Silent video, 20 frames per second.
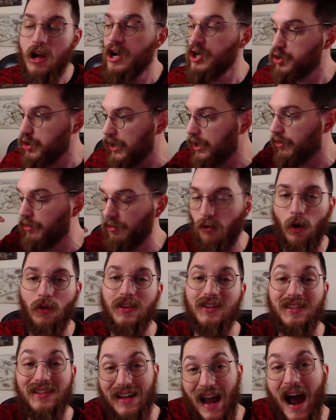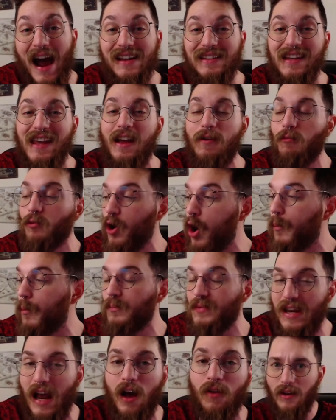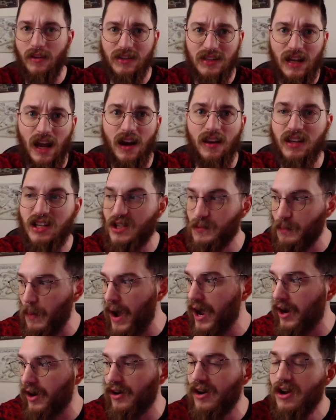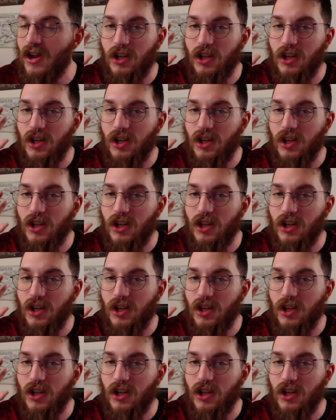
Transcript: trying to throw this goddamn rope down the side of the spire